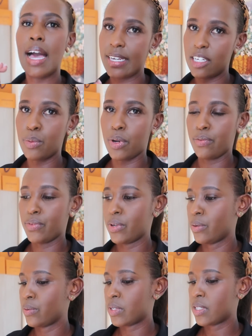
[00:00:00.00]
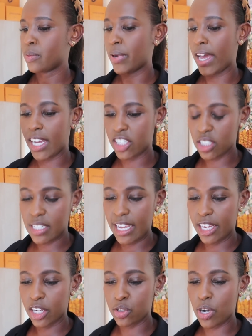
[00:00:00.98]
I need one of those where I can just
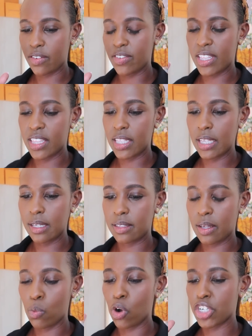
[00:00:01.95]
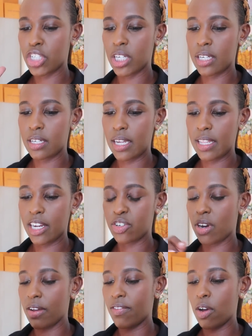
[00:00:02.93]
like drive in, they wash it, and I
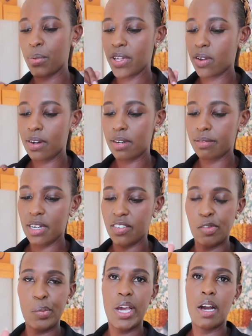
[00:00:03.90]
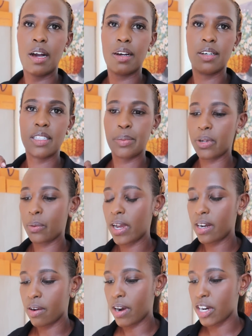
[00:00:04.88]
drive out without leaving my car, because I'm in
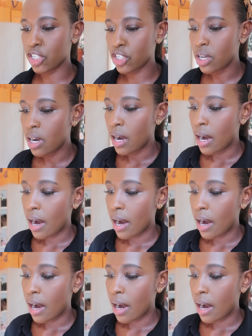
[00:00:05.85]
quite a rush.